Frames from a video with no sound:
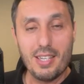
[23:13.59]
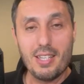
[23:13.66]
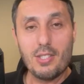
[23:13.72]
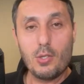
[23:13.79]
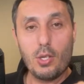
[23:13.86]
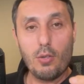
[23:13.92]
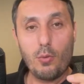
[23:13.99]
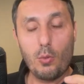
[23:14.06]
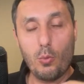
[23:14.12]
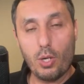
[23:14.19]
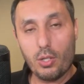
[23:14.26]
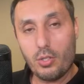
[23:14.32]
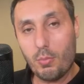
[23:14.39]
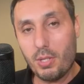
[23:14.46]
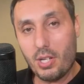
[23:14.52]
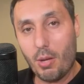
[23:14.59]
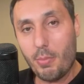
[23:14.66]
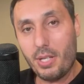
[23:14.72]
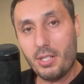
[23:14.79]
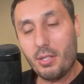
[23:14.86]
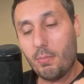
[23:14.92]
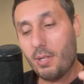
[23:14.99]
So if you wanted to become
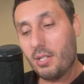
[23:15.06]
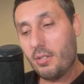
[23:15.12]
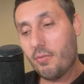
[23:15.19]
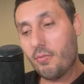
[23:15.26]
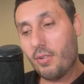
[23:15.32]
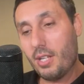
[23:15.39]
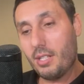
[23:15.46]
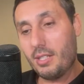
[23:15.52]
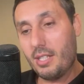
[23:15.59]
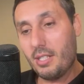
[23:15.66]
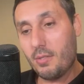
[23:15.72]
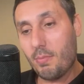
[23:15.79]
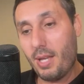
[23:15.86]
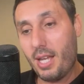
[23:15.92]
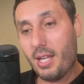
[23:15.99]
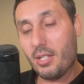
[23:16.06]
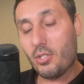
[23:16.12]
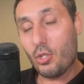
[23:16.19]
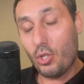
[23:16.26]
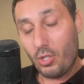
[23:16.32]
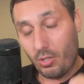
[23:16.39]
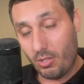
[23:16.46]
an independent freight
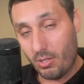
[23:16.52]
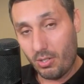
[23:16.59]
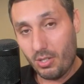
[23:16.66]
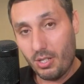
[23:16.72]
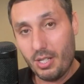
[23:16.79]
dispatcher